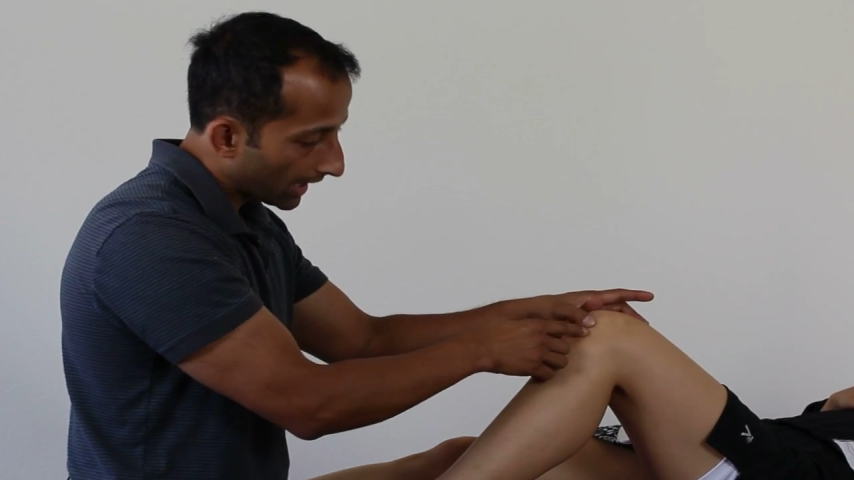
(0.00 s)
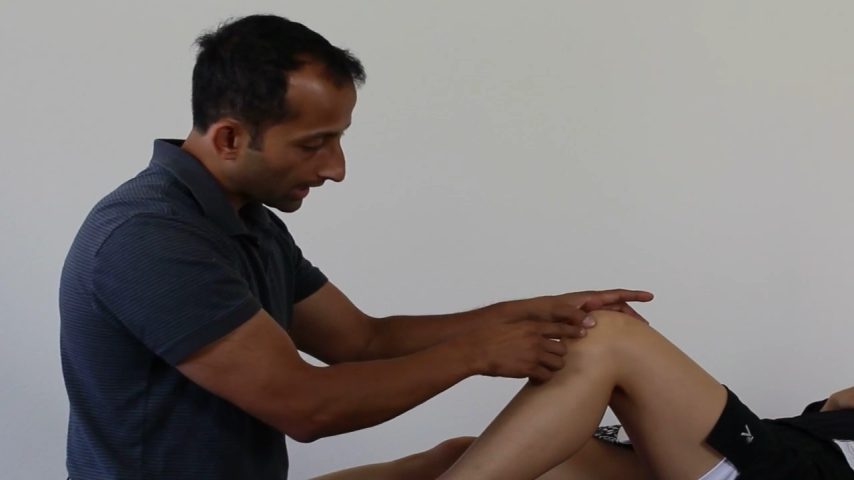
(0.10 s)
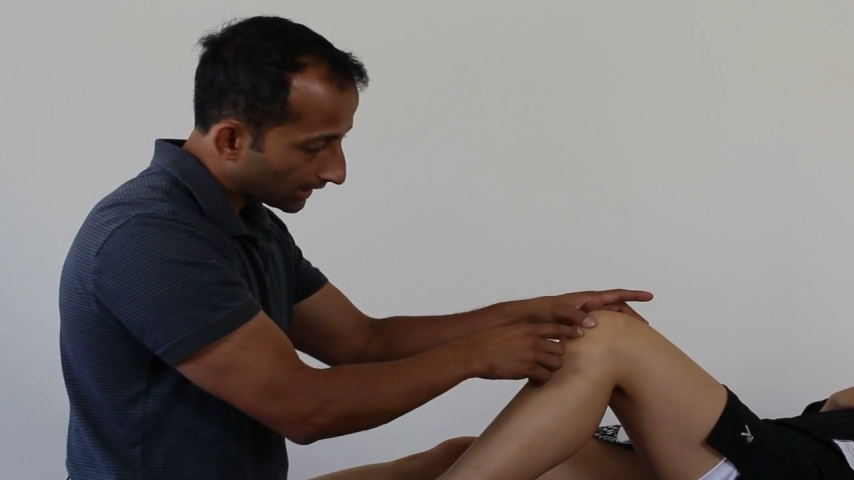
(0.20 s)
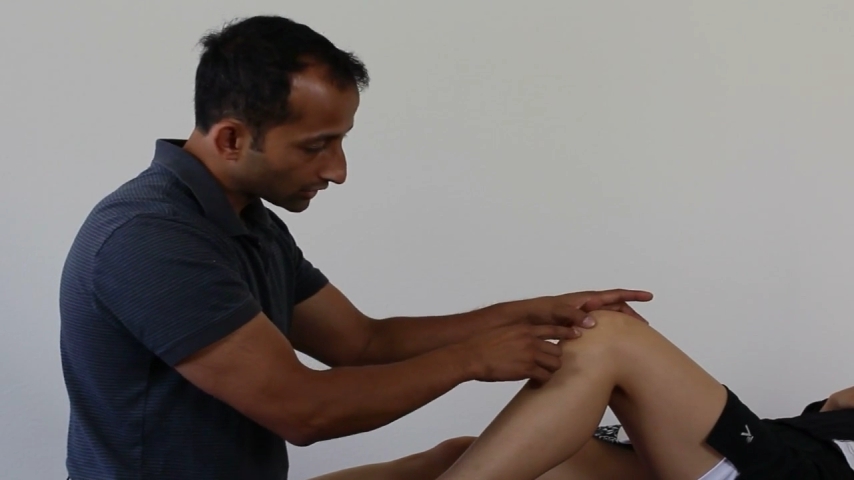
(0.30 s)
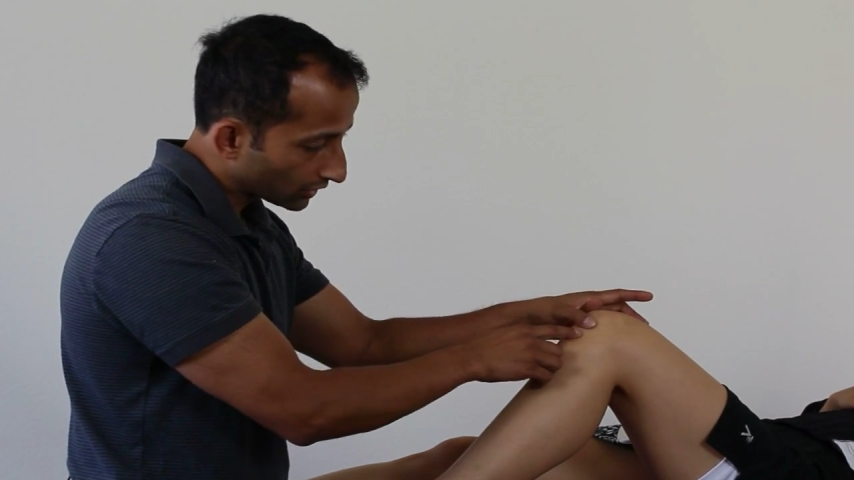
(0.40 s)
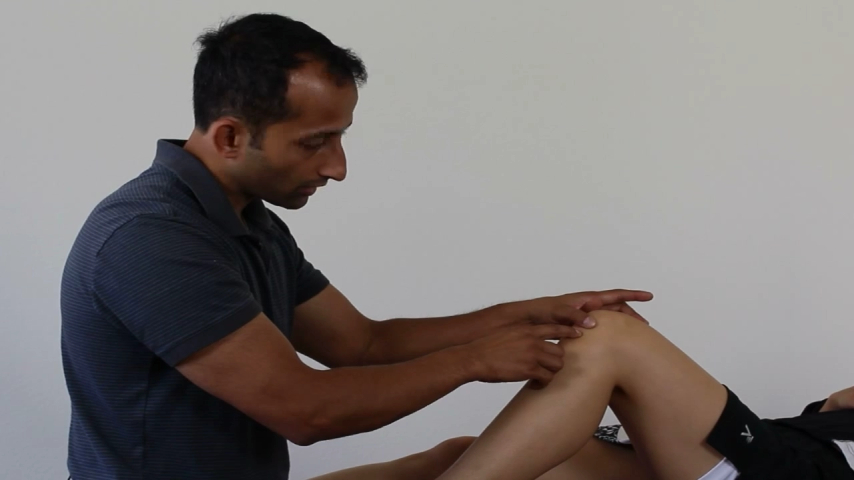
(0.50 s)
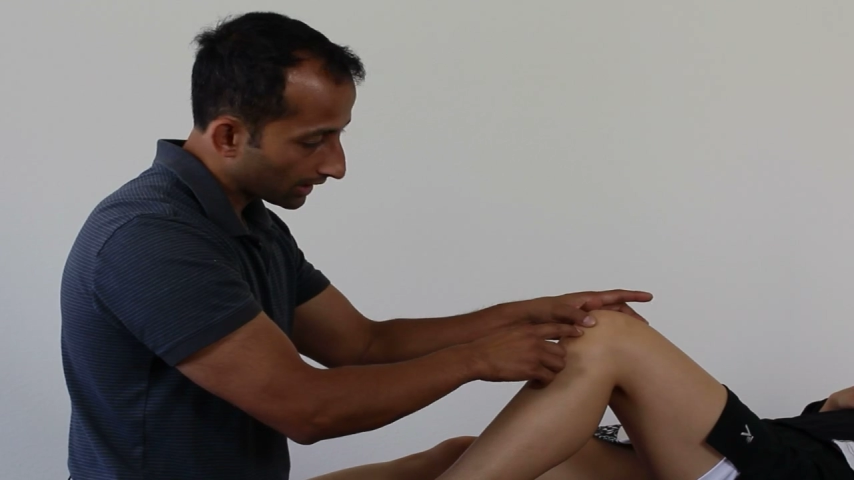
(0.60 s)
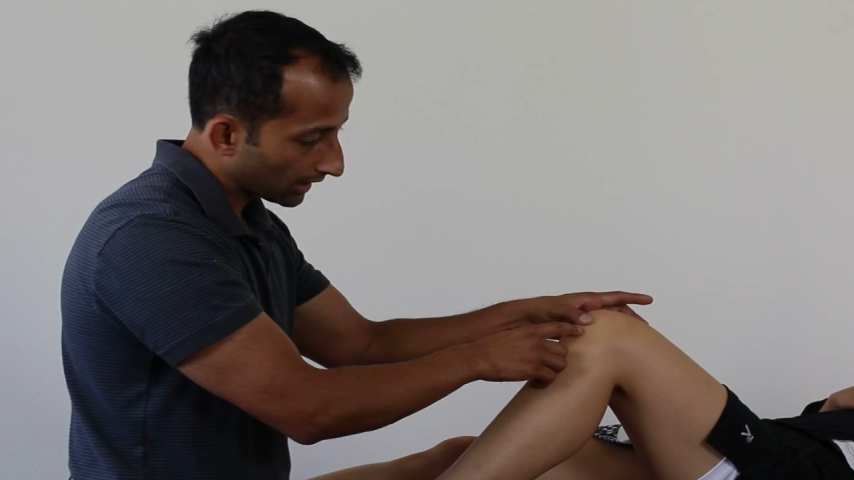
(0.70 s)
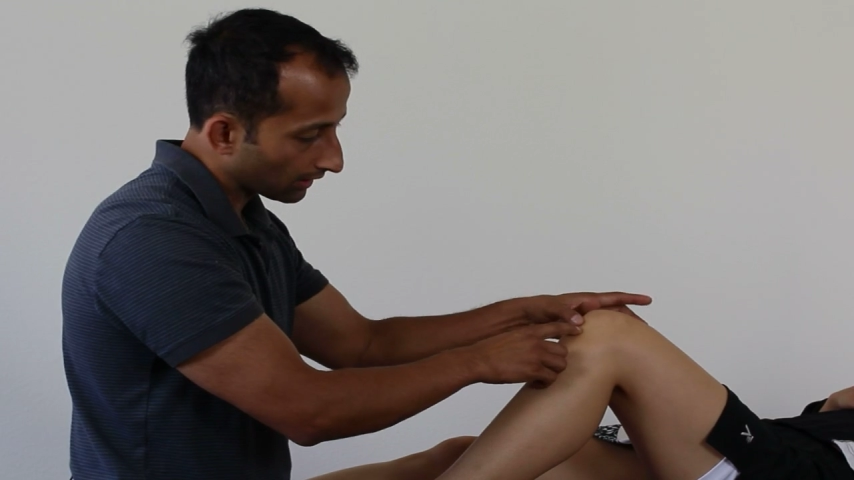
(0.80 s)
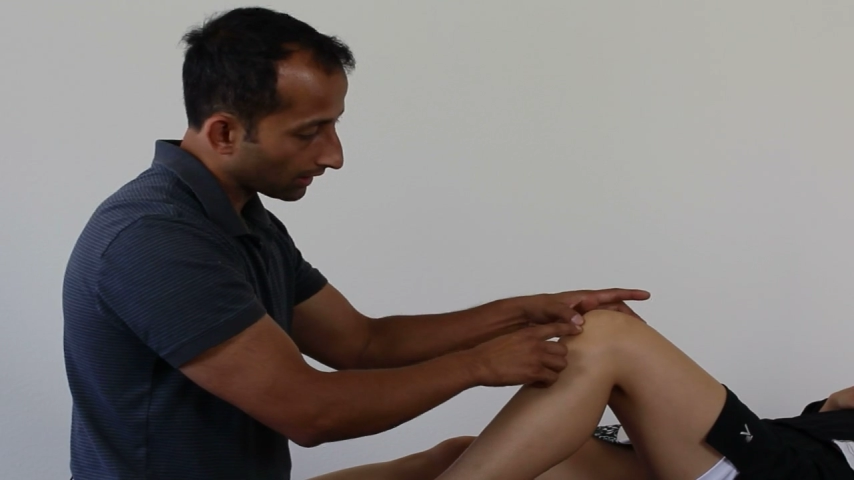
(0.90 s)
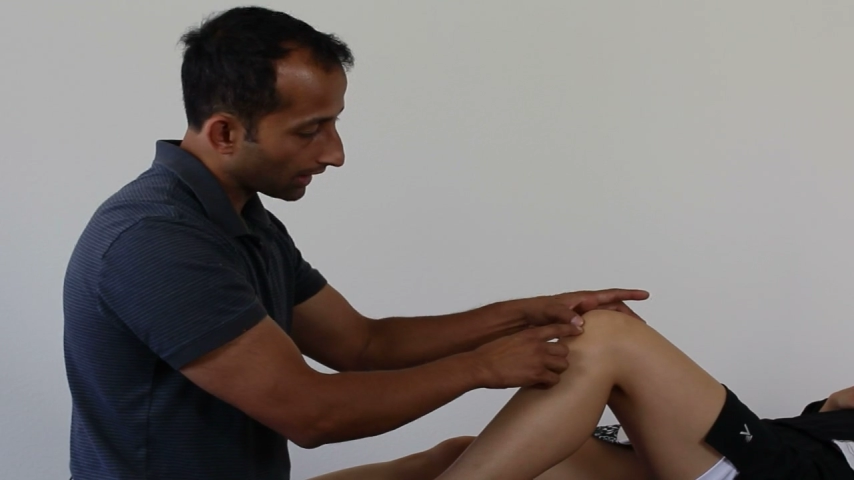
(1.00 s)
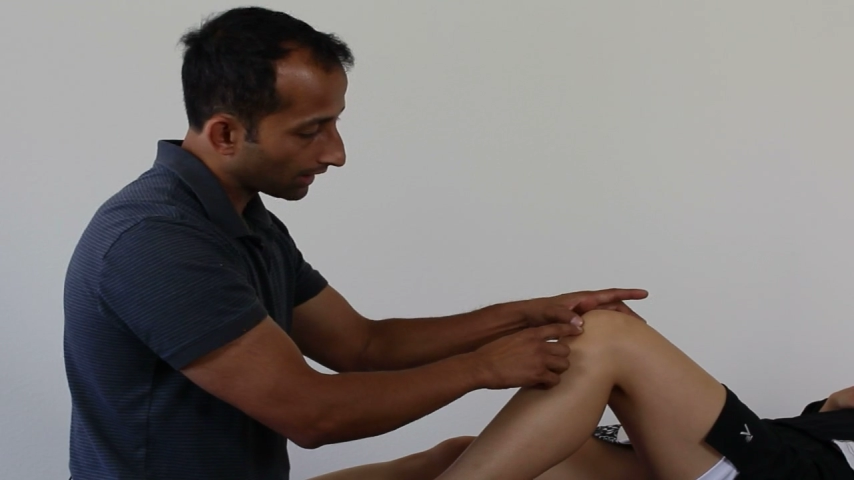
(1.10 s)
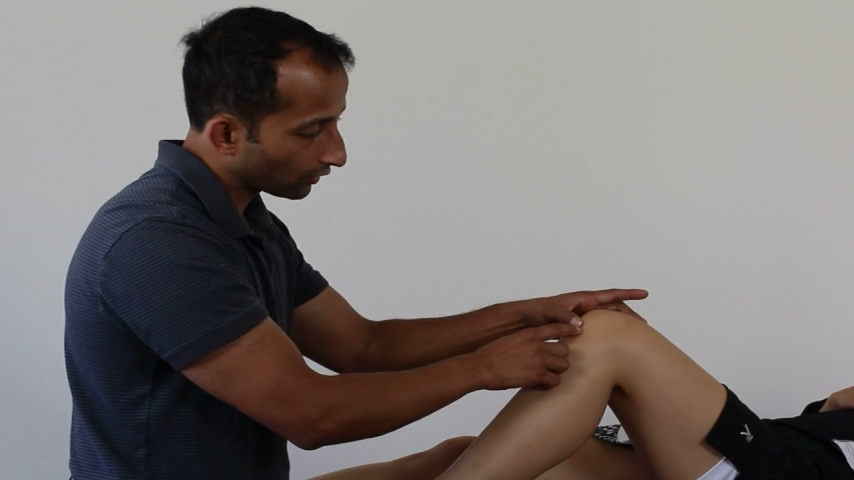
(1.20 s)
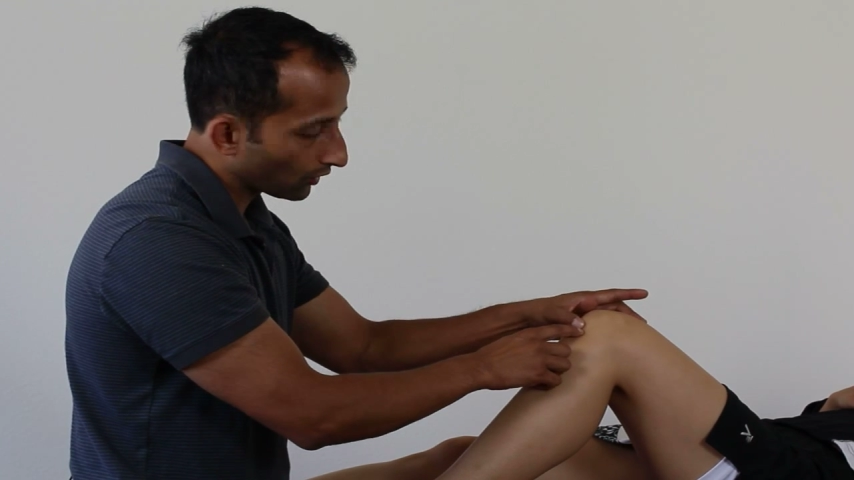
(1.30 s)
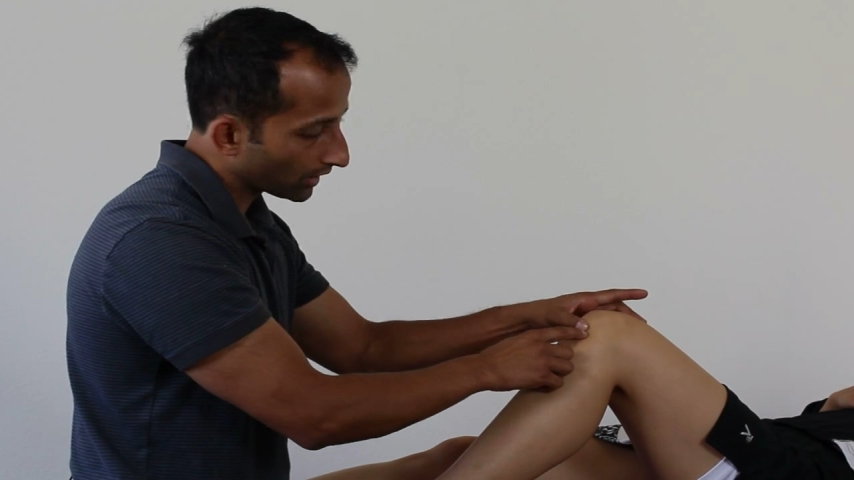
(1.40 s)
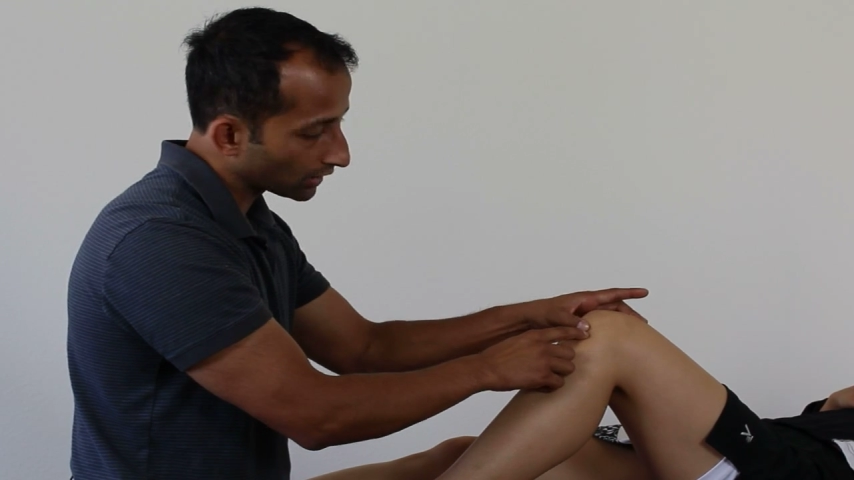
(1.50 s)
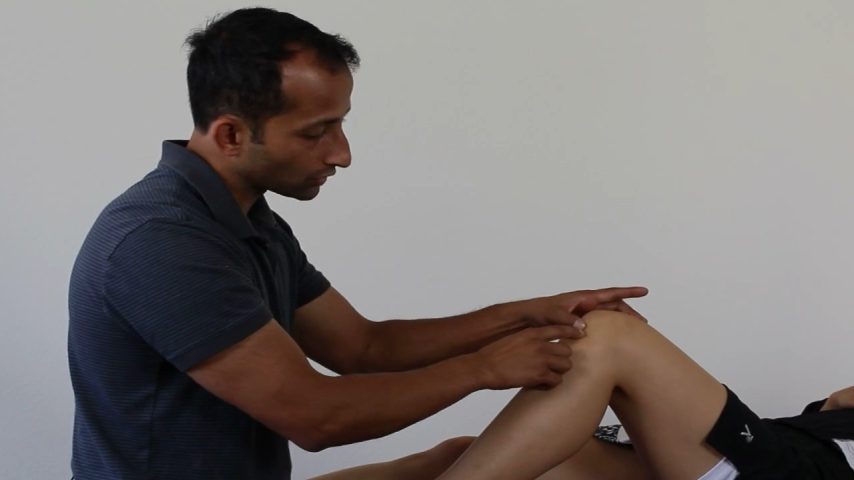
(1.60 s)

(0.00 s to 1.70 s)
and inserting and going